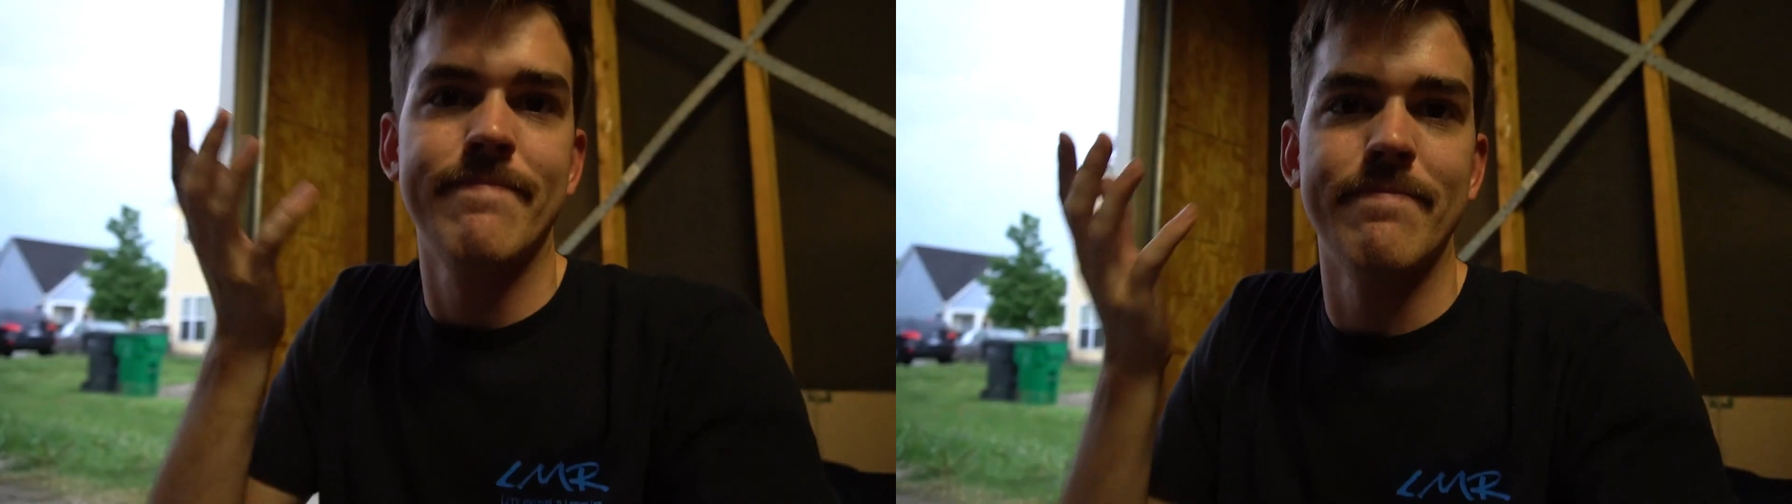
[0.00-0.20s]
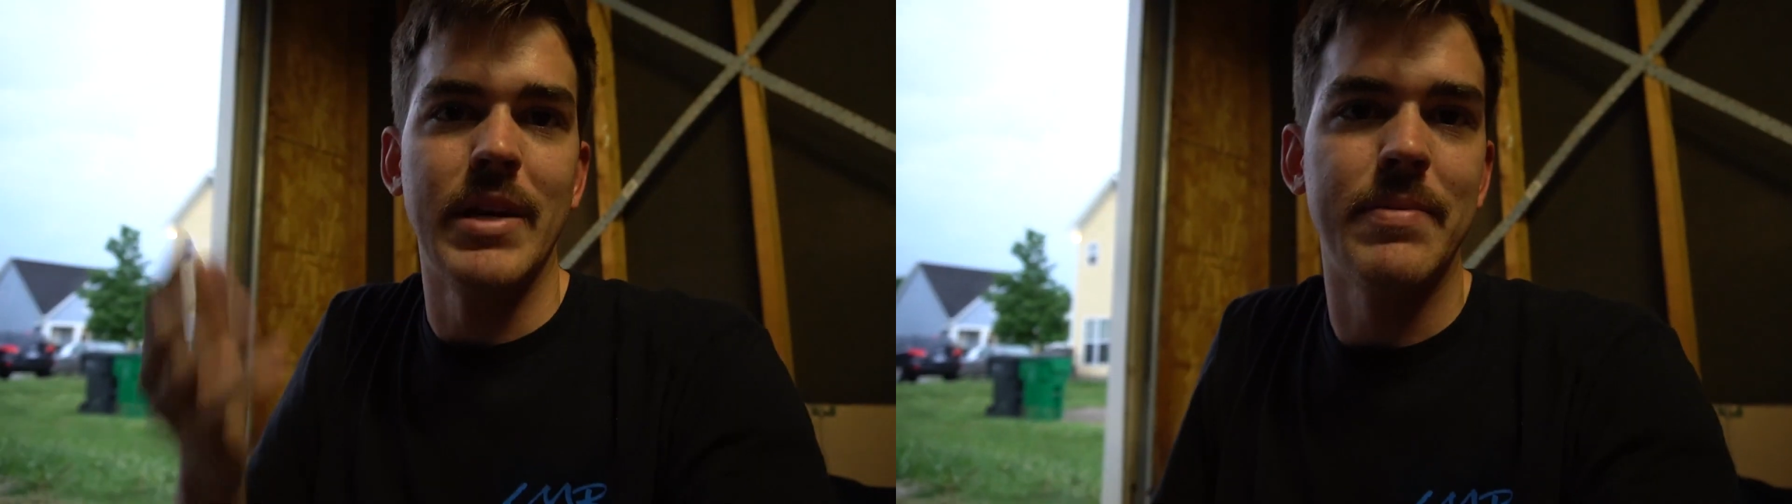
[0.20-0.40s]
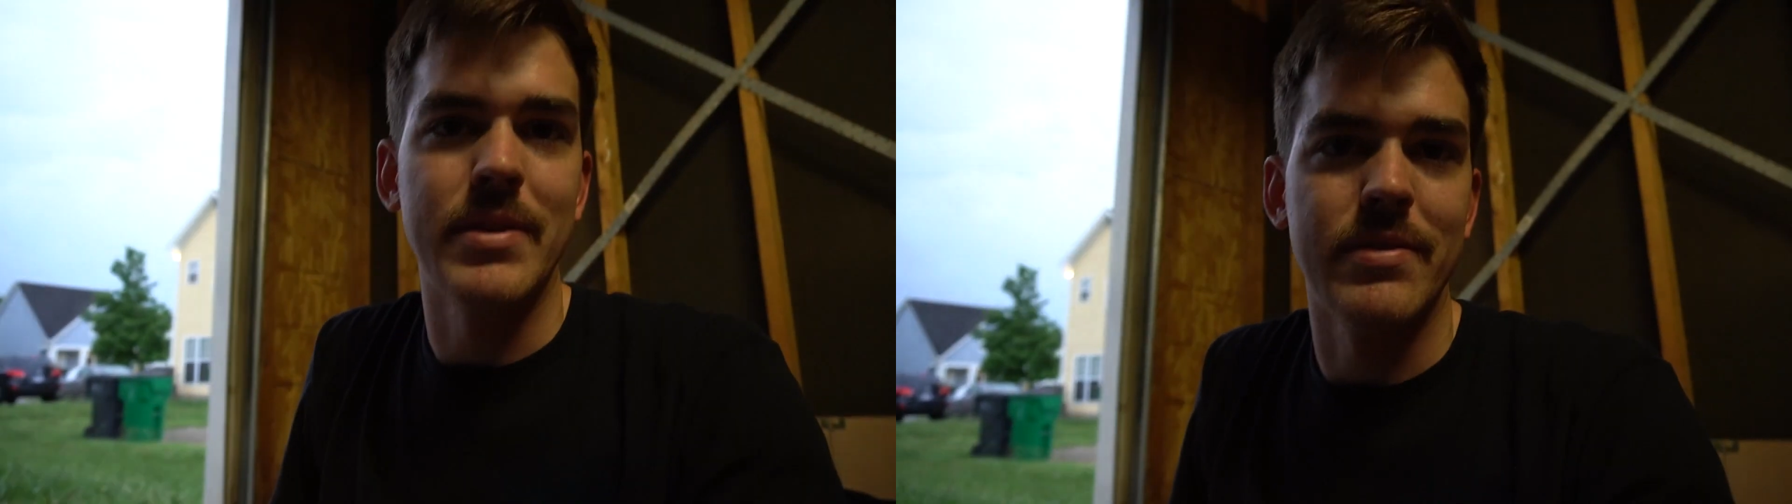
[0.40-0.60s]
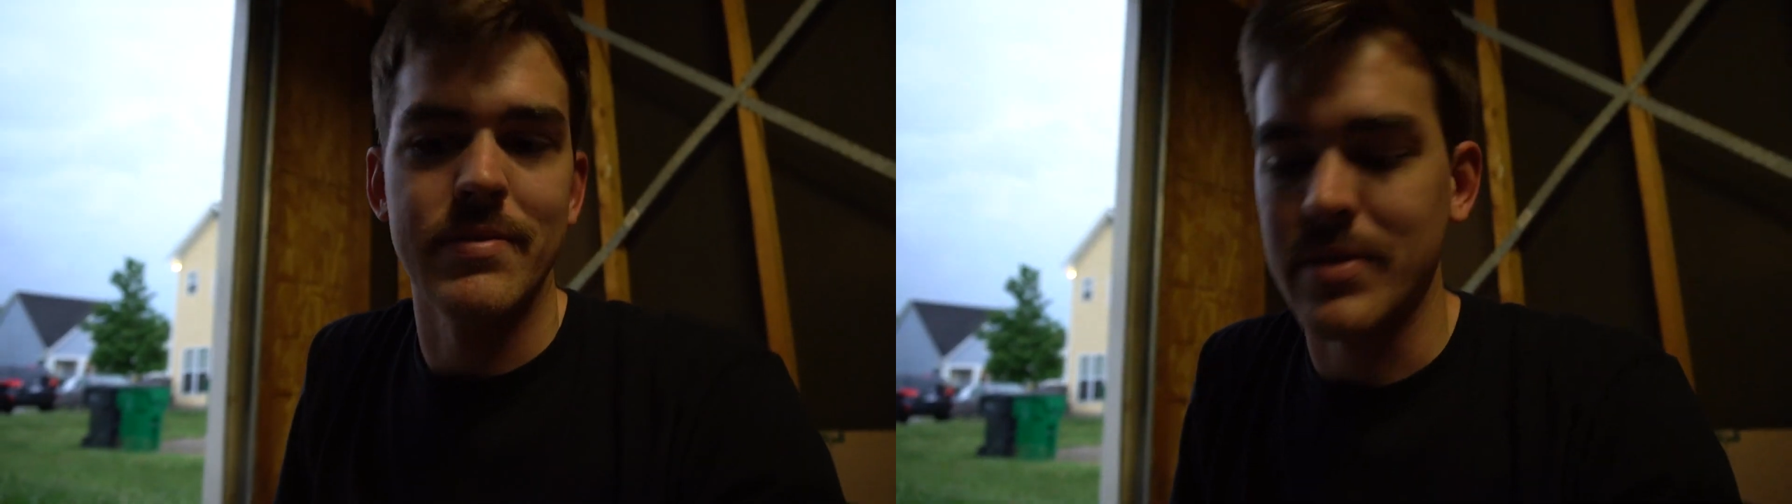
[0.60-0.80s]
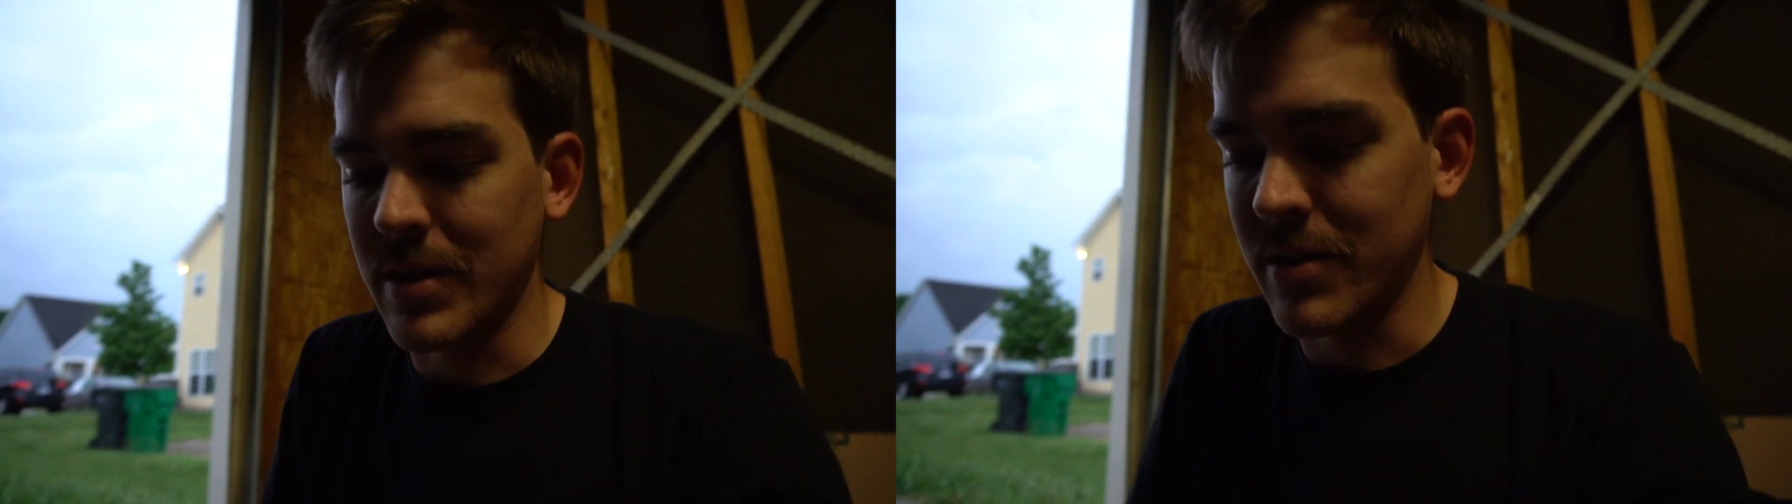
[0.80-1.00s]
maybe
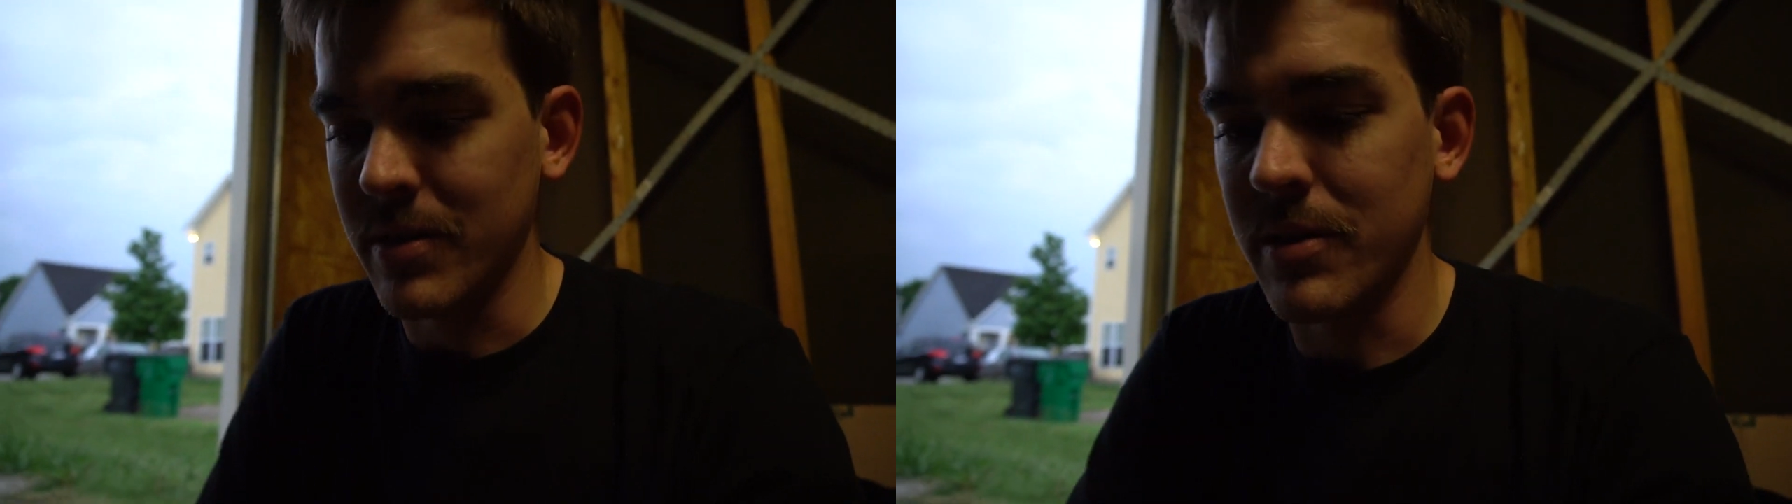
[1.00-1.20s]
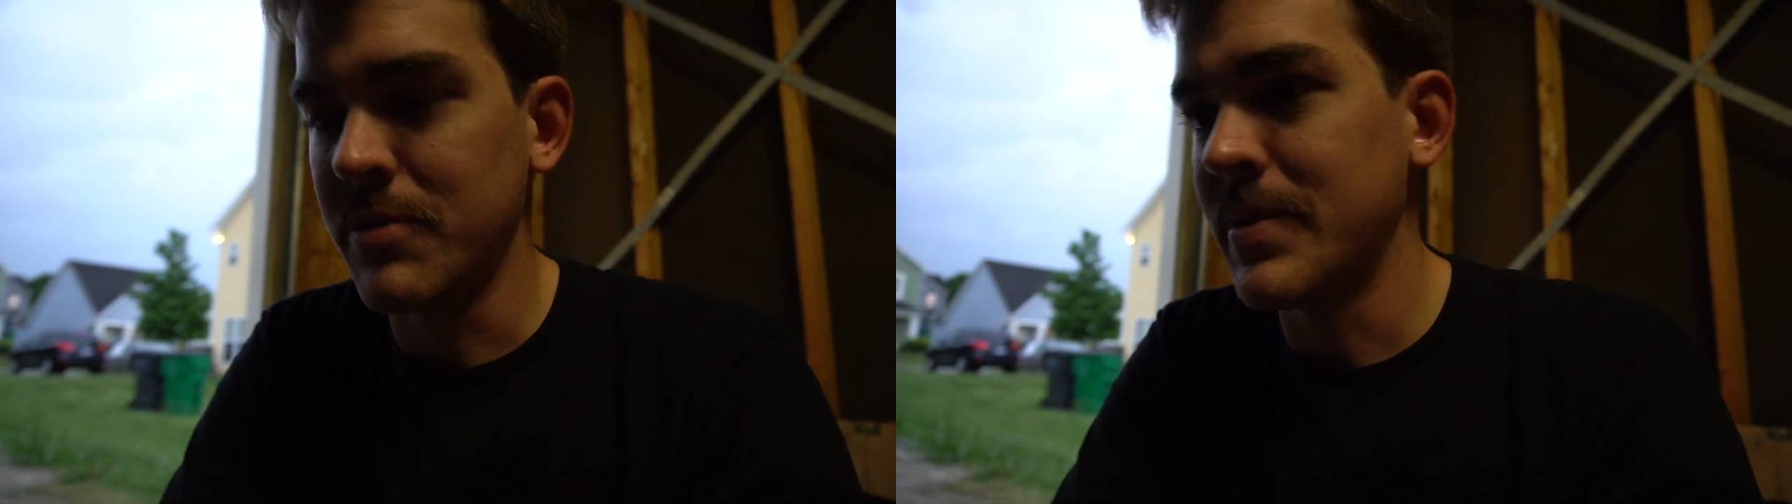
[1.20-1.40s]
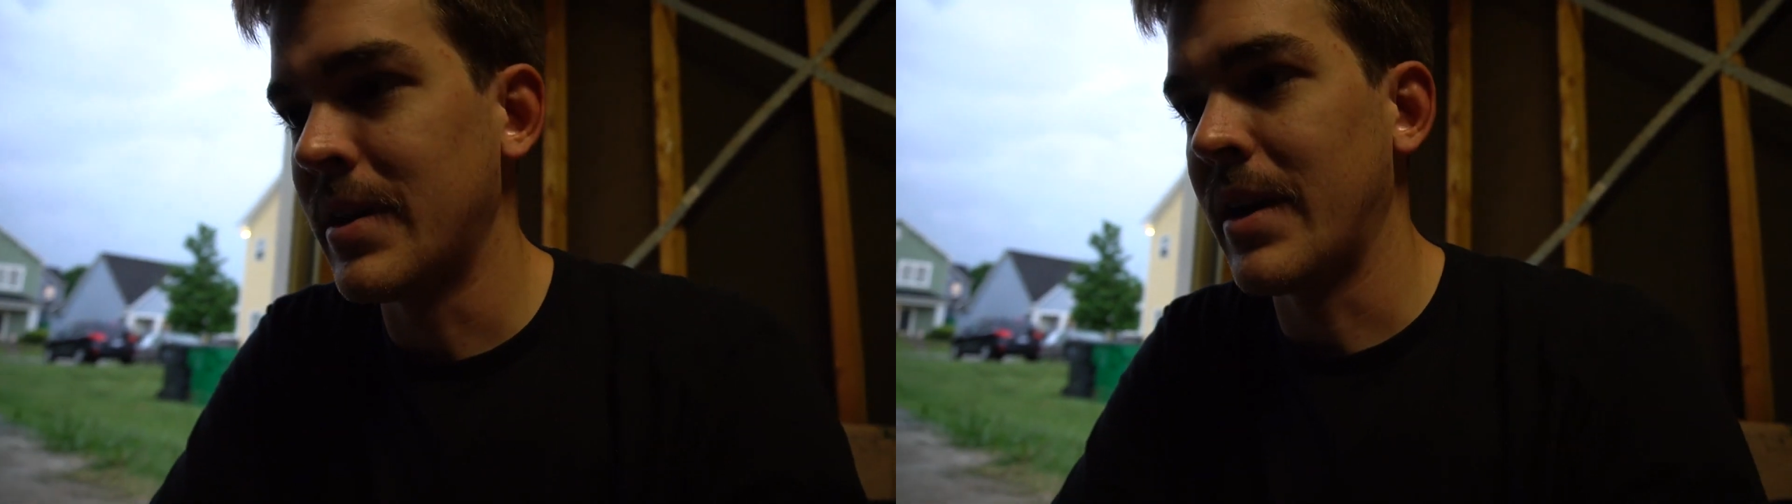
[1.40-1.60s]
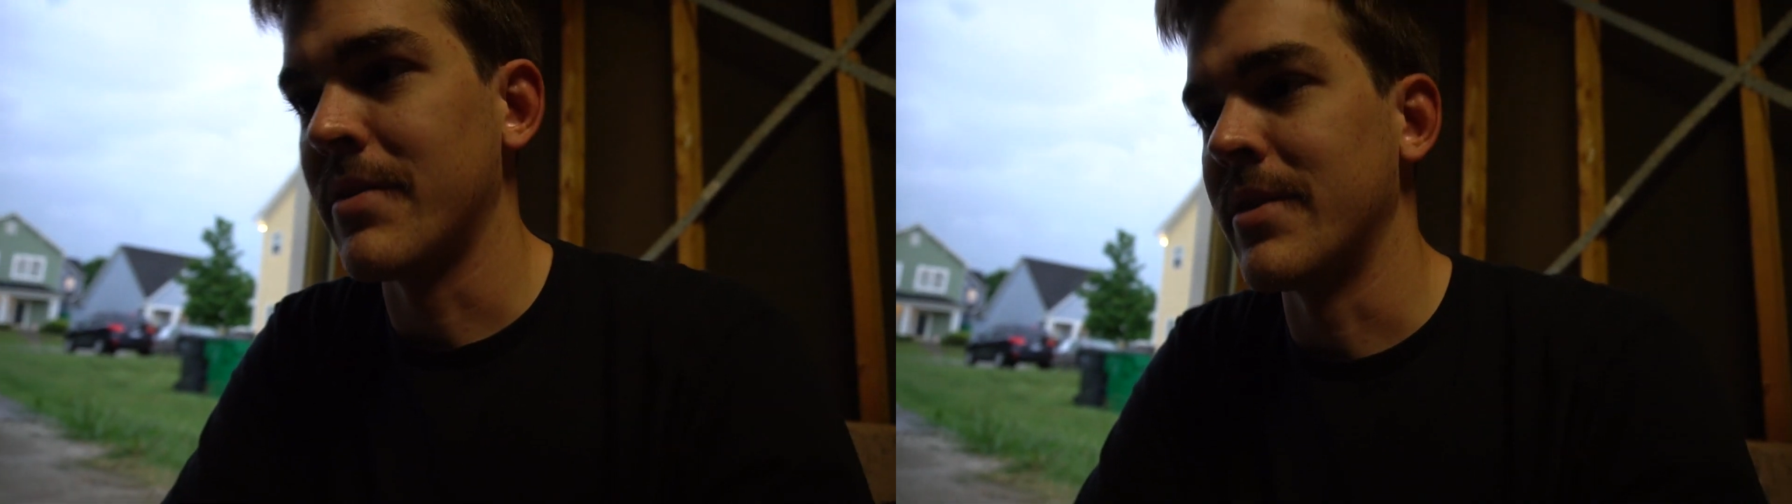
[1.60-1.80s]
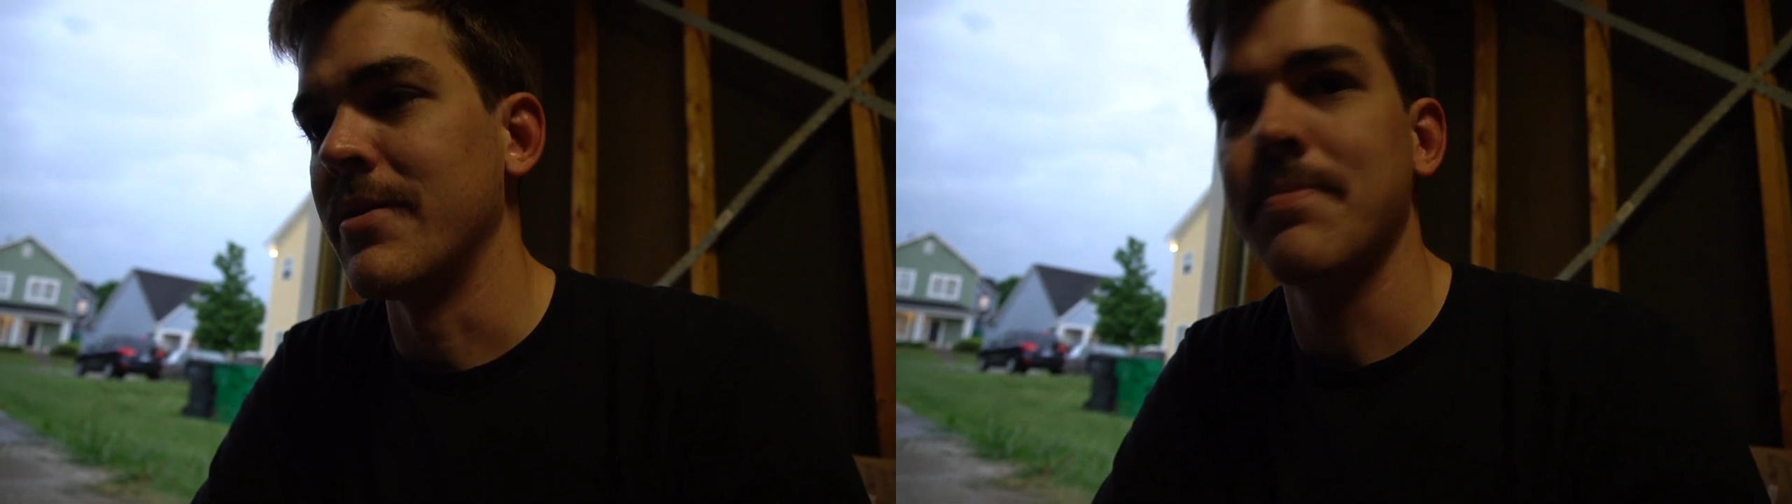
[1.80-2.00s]
it'll settle a little bit. I
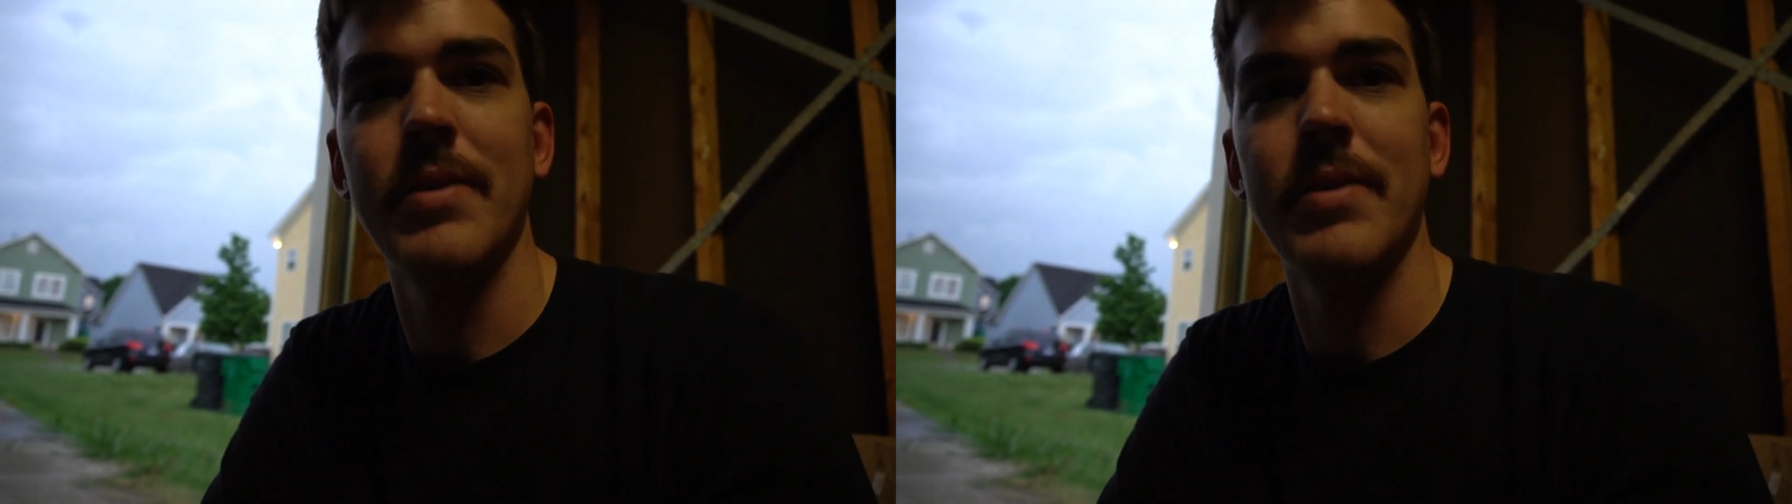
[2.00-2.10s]
don't know.